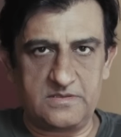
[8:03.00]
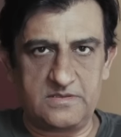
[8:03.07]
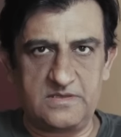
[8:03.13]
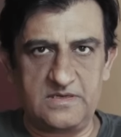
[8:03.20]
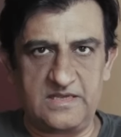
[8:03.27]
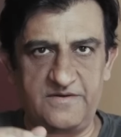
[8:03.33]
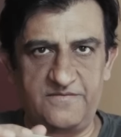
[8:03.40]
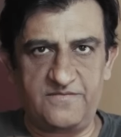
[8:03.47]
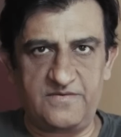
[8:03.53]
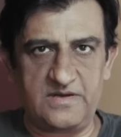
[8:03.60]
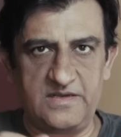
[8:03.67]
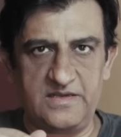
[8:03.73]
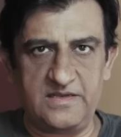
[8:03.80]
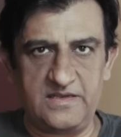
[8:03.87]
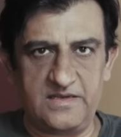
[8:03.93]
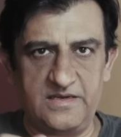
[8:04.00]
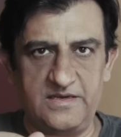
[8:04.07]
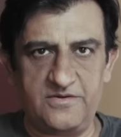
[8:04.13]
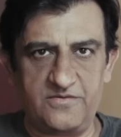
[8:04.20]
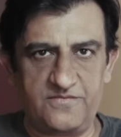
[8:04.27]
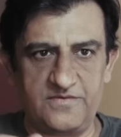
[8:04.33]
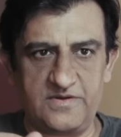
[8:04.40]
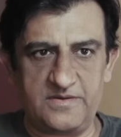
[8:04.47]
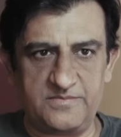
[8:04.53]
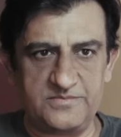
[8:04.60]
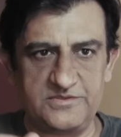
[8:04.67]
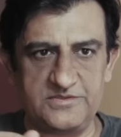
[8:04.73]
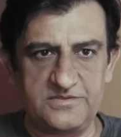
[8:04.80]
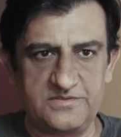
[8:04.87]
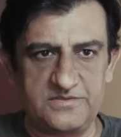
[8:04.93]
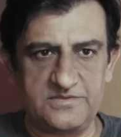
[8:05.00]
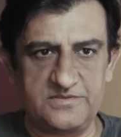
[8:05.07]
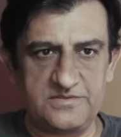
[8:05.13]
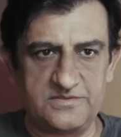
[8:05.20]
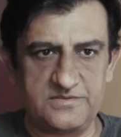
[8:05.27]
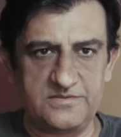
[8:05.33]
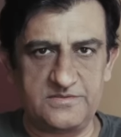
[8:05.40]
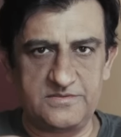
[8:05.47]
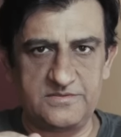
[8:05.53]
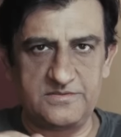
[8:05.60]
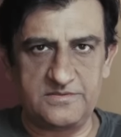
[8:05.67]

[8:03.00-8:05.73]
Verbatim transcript: Clarify Eight of Cups.